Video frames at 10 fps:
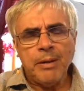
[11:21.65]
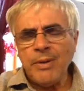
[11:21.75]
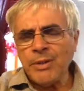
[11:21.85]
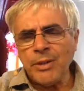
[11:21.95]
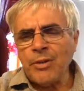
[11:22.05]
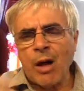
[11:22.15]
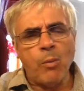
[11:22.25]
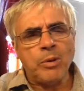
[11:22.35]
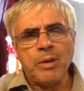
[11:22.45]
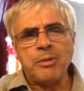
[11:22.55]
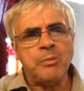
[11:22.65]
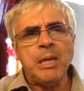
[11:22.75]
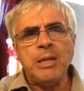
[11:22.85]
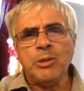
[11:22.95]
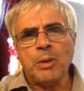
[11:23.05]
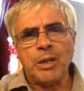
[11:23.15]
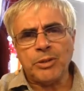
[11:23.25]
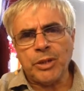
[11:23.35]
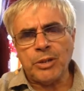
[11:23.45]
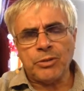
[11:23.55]
This is not what this means when it
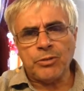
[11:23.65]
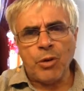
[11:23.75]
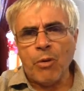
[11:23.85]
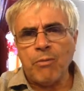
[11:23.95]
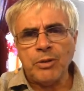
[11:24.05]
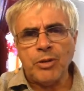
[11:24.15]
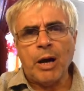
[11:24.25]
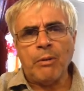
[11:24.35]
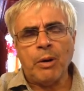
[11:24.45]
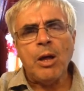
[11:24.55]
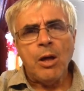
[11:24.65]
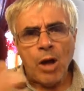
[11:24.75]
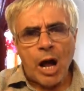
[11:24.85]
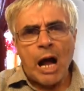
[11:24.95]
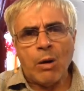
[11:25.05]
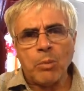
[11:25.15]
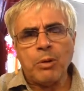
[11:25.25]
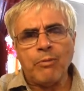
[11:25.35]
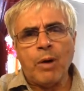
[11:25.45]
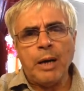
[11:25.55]
says Jehovah Jireh, our
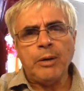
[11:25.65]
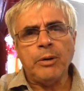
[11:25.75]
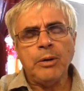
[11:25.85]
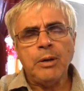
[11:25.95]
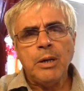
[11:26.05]
provider.